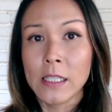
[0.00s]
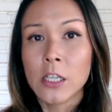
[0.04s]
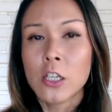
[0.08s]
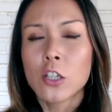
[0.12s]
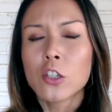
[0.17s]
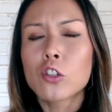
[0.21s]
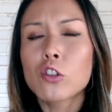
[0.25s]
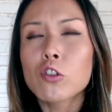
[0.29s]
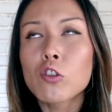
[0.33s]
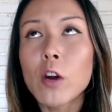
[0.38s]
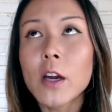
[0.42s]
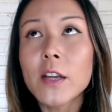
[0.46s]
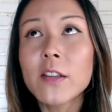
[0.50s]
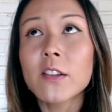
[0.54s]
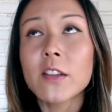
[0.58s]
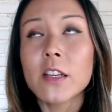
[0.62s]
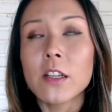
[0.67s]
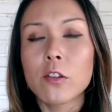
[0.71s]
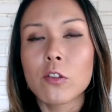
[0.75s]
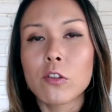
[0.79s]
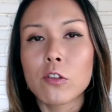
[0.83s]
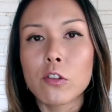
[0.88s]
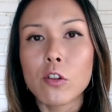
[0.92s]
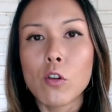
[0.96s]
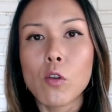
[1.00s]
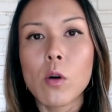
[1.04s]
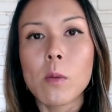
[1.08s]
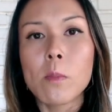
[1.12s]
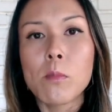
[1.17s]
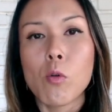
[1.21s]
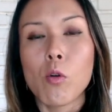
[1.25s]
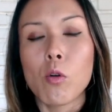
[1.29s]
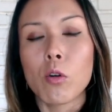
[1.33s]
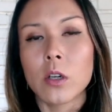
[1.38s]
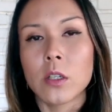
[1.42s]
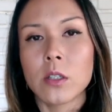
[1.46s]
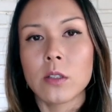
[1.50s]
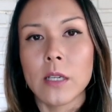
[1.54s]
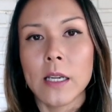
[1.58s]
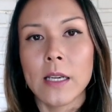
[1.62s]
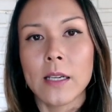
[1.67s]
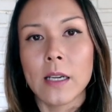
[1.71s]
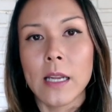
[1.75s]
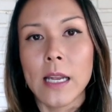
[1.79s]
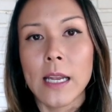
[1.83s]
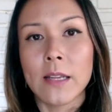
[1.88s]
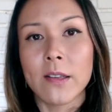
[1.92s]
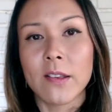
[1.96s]
Trust is so important
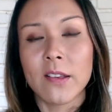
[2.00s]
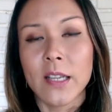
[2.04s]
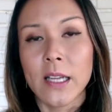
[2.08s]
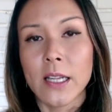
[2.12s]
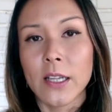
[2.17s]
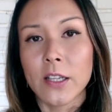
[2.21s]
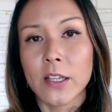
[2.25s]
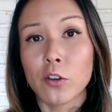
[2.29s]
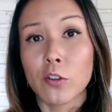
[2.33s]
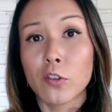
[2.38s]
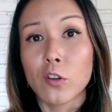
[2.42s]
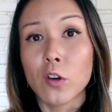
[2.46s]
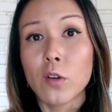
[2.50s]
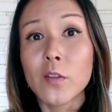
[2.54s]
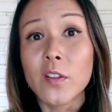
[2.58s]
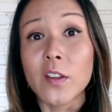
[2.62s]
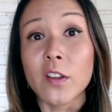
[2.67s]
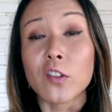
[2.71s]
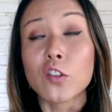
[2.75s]
in, in selling your services.